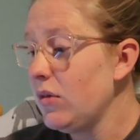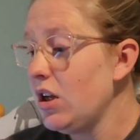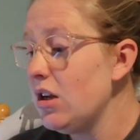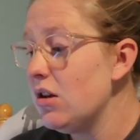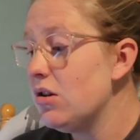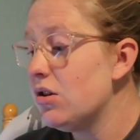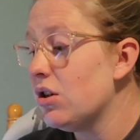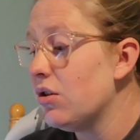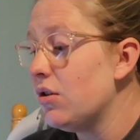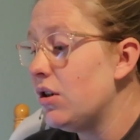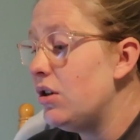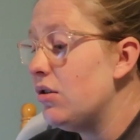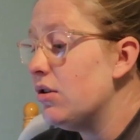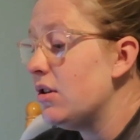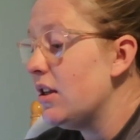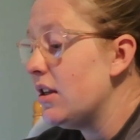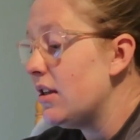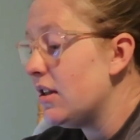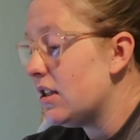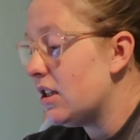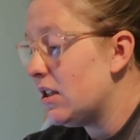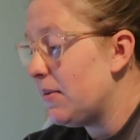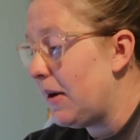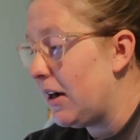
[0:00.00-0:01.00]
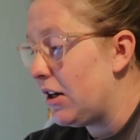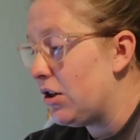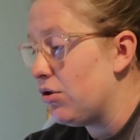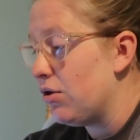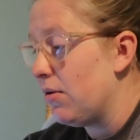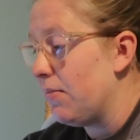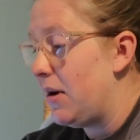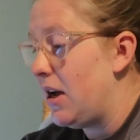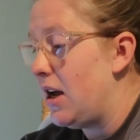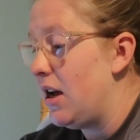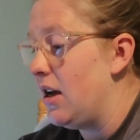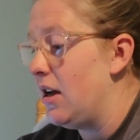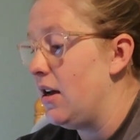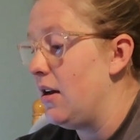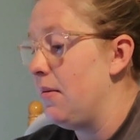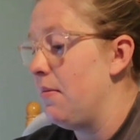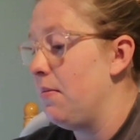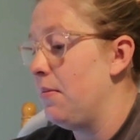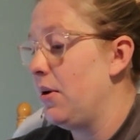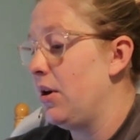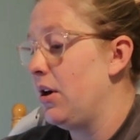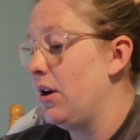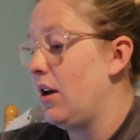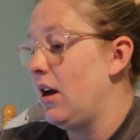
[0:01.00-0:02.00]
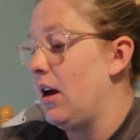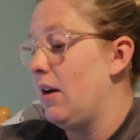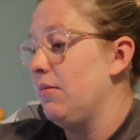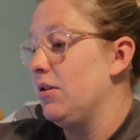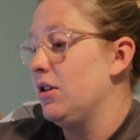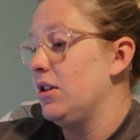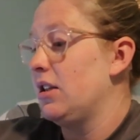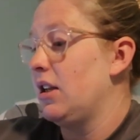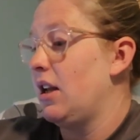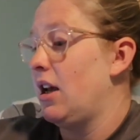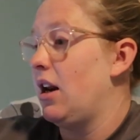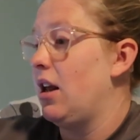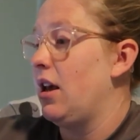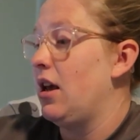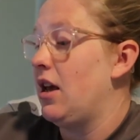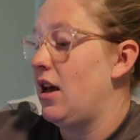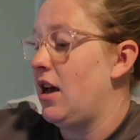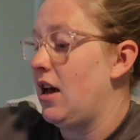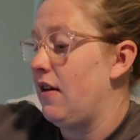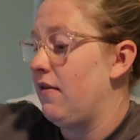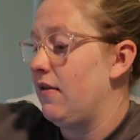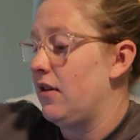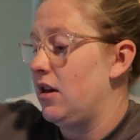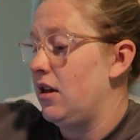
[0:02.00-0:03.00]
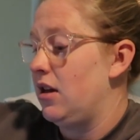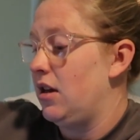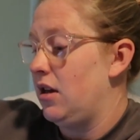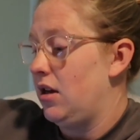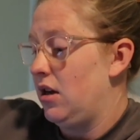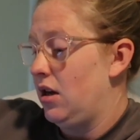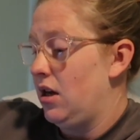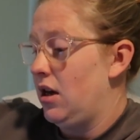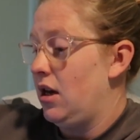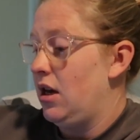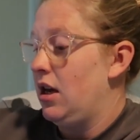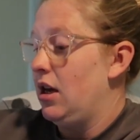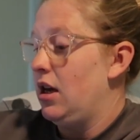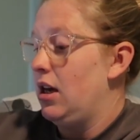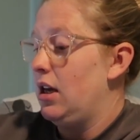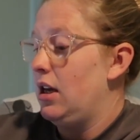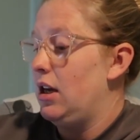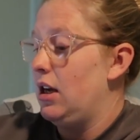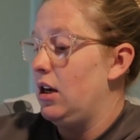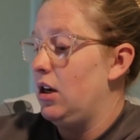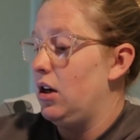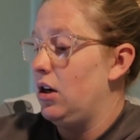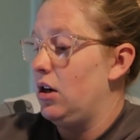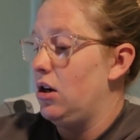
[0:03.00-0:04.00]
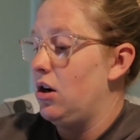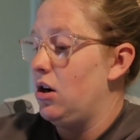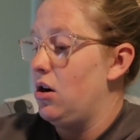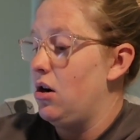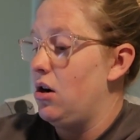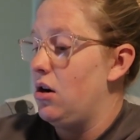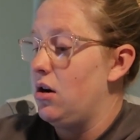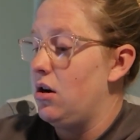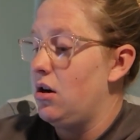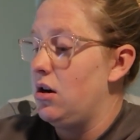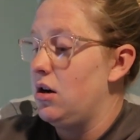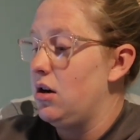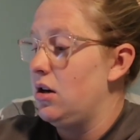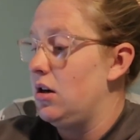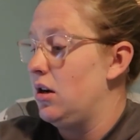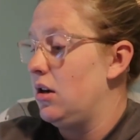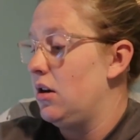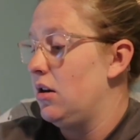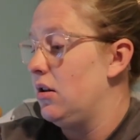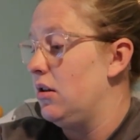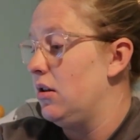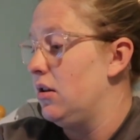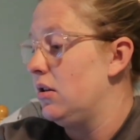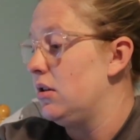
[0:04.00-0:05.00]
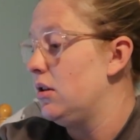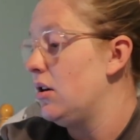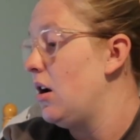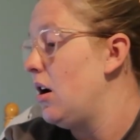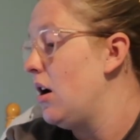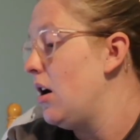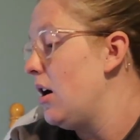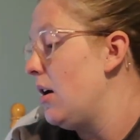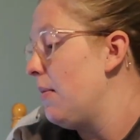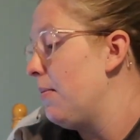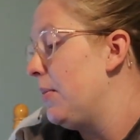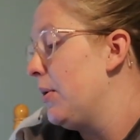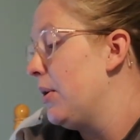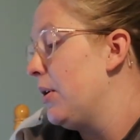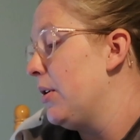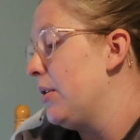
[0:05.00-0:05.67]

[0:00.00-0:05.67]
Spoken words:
So using the Spectra pump, I'm just going to have it here on the top.